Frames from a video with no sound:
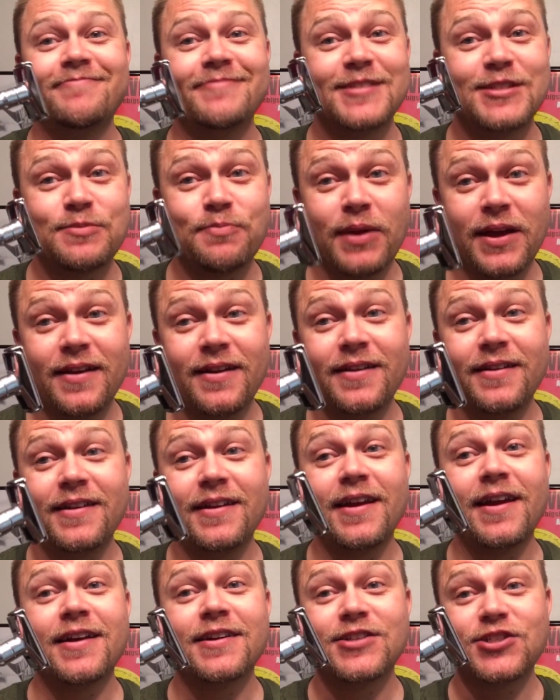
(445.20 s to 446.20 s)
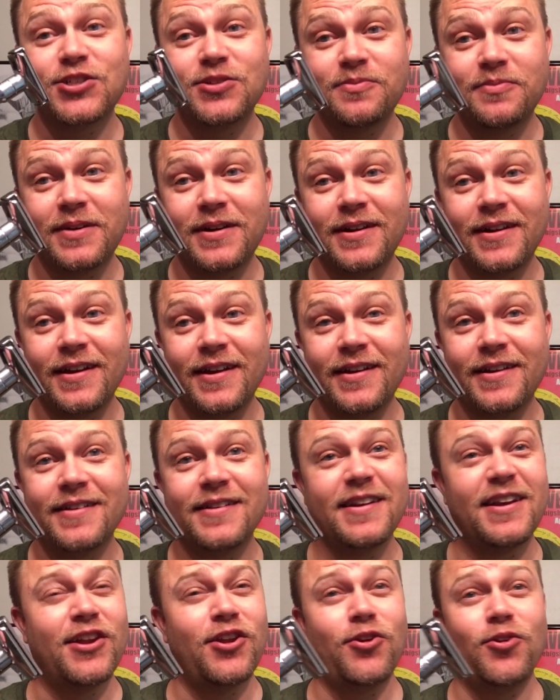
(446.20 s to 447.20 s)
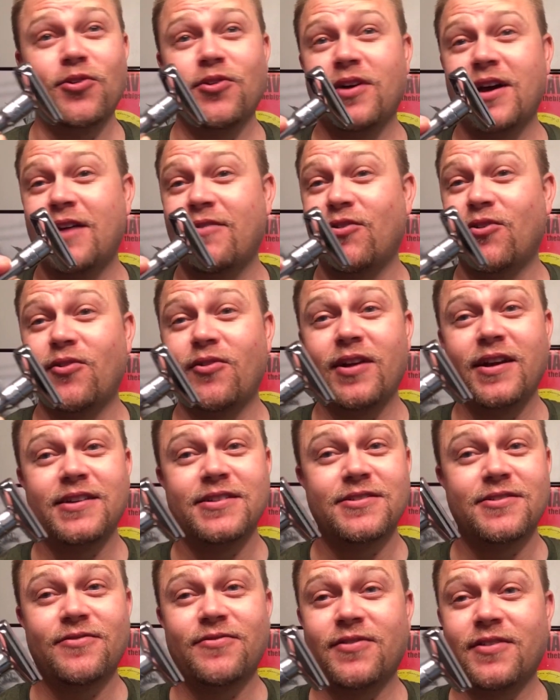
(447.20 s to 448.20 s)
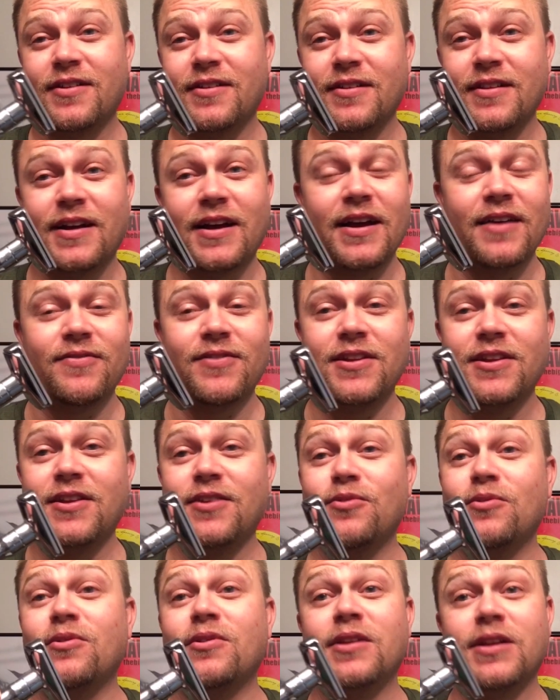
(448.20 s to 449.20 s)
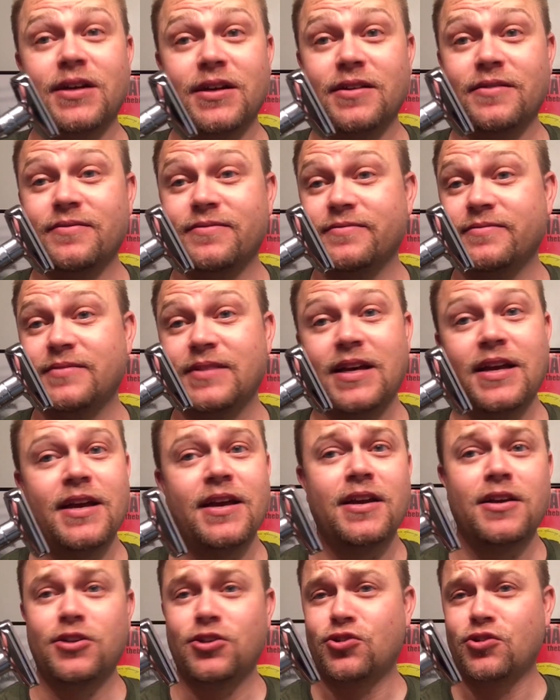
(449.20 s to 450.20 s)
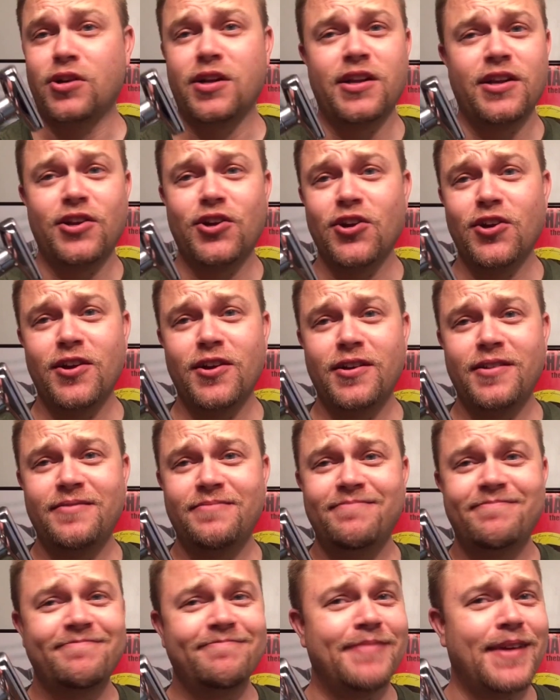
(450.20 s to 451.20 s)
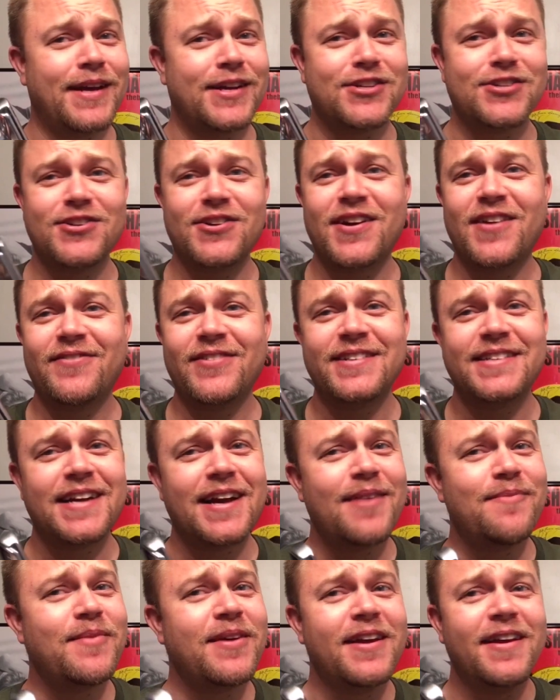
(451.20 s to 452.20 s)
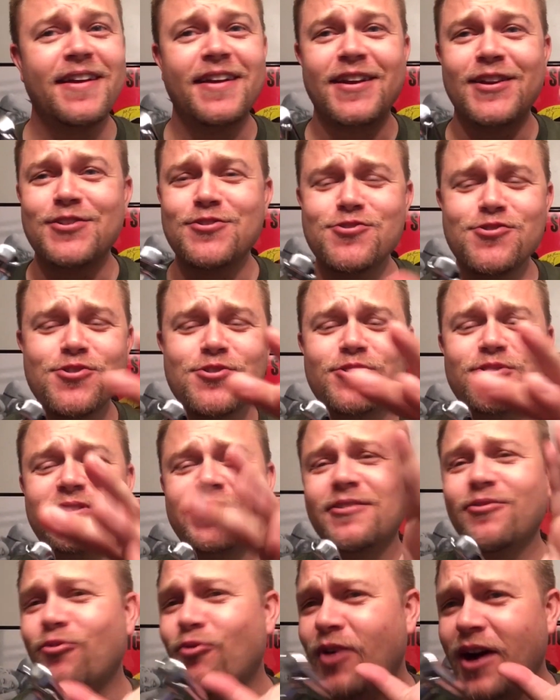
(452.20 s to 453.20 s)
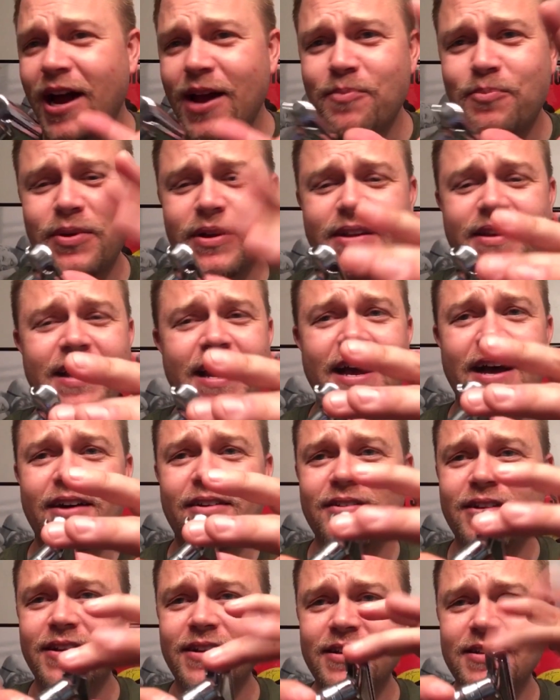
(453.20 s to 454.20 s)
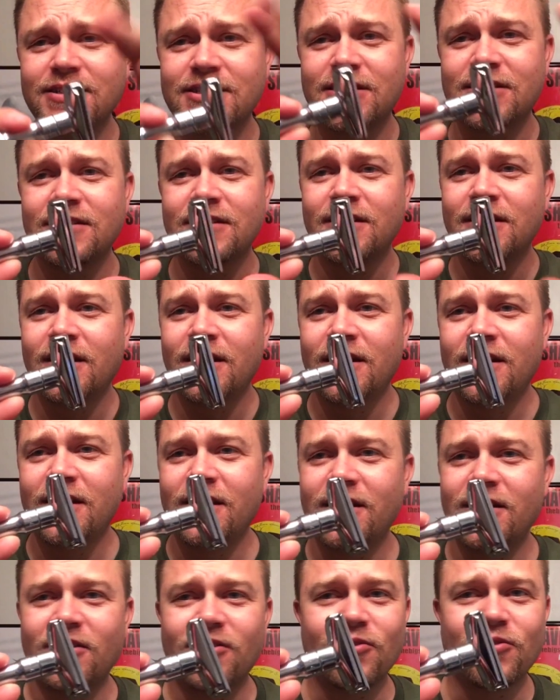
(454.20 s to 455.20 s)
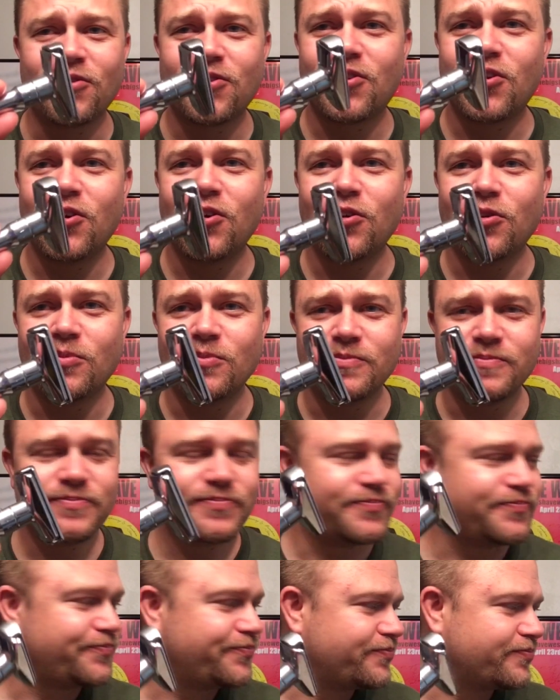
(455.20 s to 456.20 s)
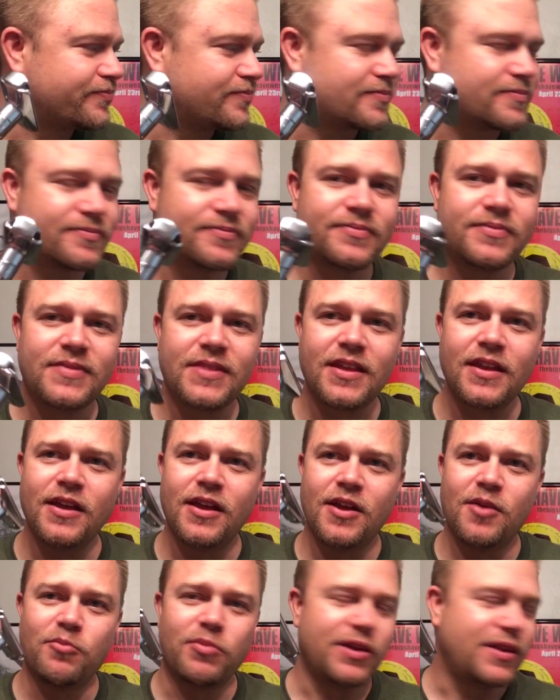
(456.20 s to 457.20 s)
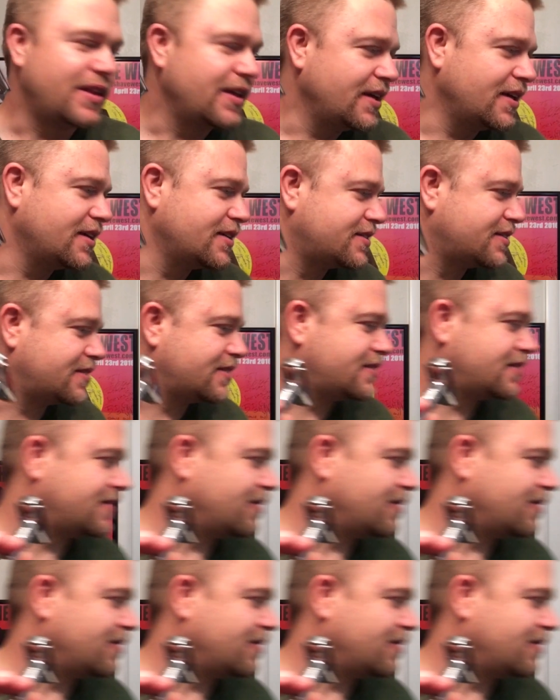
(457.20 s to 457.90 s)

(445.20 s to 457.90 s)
spend the extra money and you'll have a razor for a life that you love. Treat it good. Make sure every time you use it, wipe it down. It is, you know, chrome. But this,